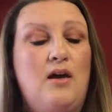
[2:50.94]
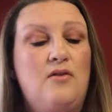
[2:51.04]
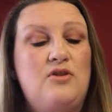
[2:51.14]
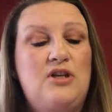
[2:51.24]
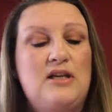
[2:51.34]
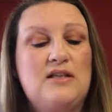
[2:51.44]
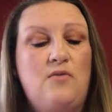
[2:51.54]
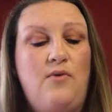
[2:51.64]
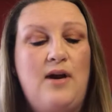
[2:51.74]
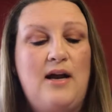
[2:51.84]
you know, she
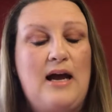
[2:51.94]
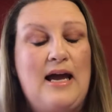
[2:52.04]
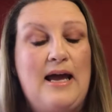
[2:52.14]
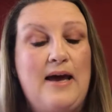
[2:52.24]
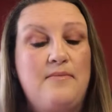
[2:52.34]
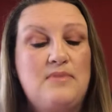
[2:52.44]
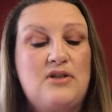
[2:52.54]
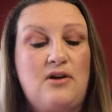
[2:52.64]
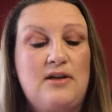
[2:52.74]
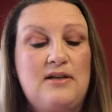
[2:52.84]
doesn't want it. I am
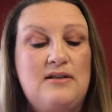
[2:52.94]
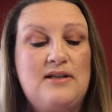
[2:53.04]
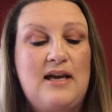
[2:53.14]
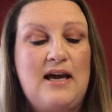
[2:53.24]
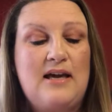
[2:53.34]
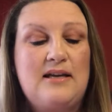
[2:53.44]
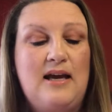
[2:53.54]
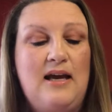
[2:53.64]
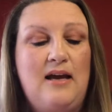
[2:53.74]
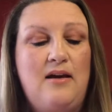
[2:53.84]
starting to get
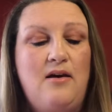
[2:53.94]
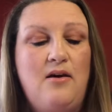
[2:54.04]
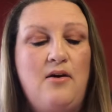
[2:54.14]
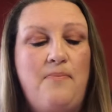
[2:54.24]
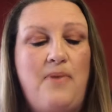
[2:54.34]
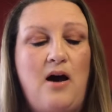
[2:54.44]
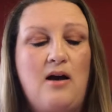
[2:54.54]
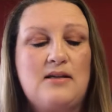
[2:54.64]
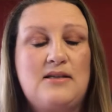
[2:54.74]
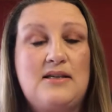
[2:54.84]
a
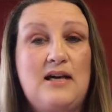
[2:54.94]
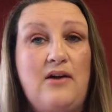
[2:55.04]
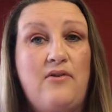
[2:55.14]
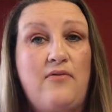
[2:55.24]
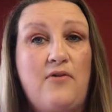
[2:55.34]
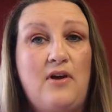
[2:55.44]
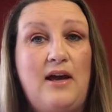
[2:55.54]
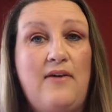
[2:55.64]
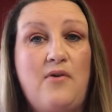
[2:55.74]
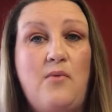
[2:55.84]
box together for a
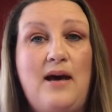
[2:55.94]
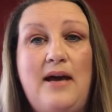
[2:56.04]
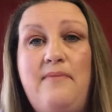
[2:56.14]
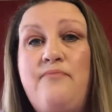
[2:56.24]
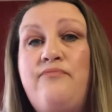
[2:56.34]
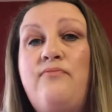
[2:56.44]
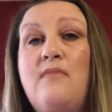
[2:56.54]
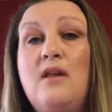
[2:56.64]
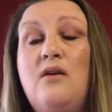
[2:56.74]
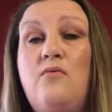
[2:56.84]
giveaway,
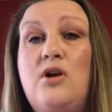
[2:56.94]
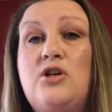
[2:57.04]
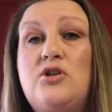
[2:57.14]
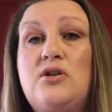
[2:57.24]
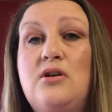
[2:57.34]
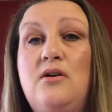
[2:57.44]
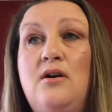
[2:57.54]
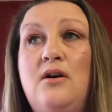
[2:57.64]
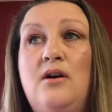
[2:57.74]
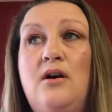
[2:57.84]
which
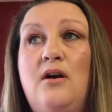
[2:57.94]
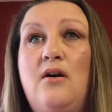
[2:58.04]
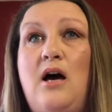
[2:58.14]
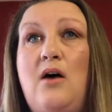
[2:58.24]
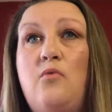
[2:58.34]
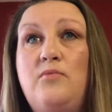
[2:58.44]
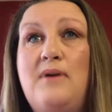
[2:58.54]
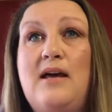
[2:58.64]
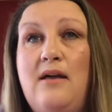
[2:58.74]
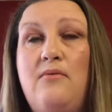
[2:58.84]
uh, will
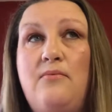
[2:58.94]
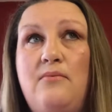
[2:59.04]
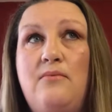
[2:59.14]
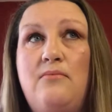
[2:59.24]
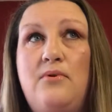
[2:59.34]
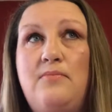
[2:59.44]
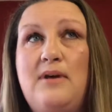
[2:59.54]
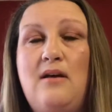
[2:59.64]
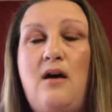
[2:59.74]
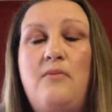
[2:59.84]
be will
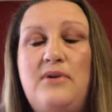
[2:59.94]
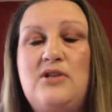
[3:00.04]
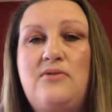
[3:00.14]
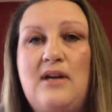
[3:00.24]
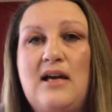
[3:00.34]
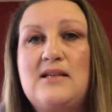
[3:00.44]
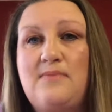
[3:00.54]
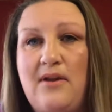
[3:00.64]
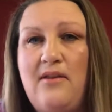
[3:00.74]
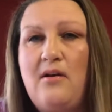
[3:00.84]
be I'll be doing next
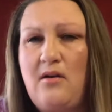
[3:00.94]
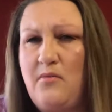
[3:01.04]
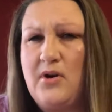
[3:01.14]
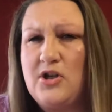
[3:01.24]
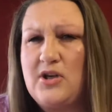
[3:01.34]
month. I, want to